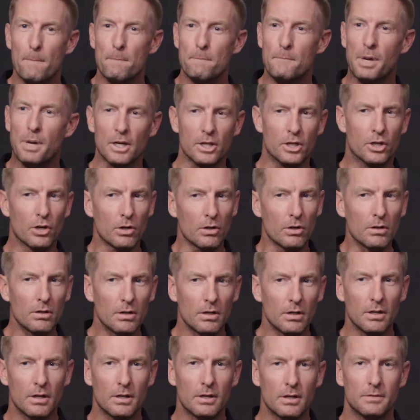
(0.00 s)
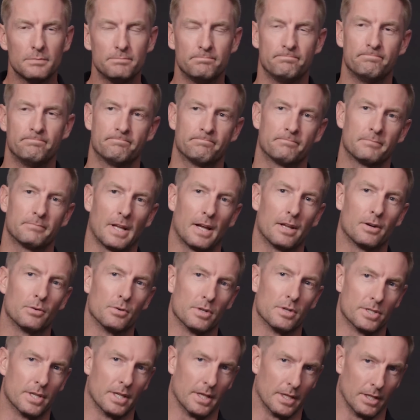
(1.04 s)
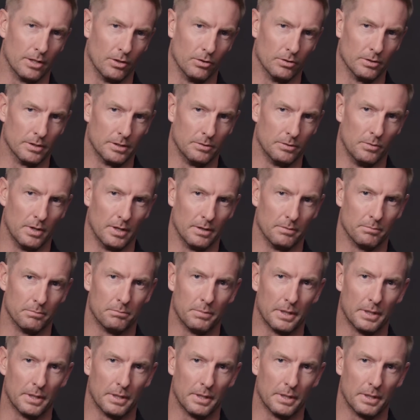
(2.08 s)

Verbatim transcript: But you're, I don't want to say the only one,